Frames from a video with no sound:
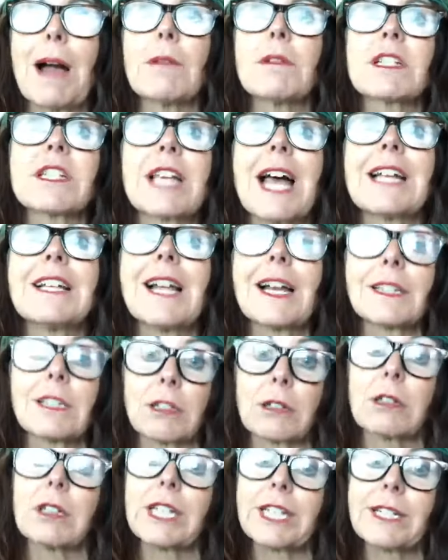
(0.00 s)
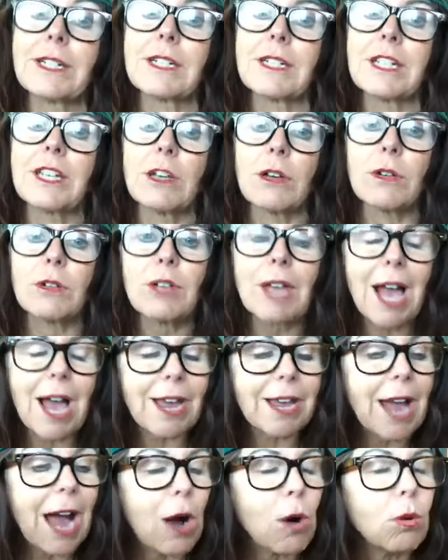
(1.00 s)
I literally,
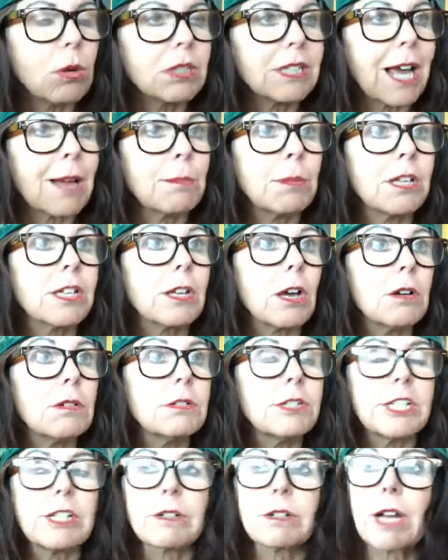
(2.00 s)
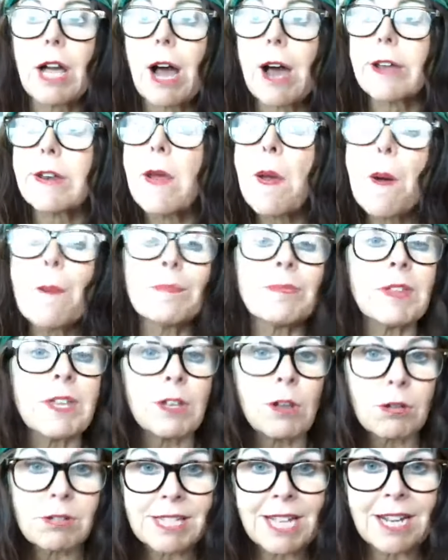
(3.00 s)
I howled. I'm like, oh dear God.
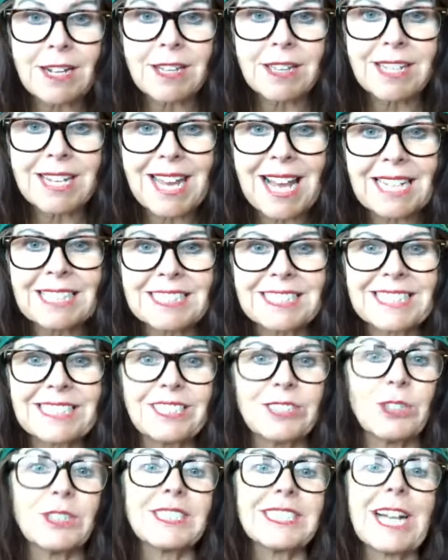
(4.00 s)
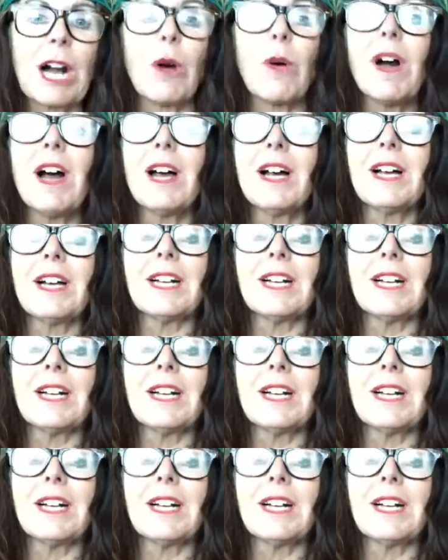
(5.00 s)
He goes on to the next toe.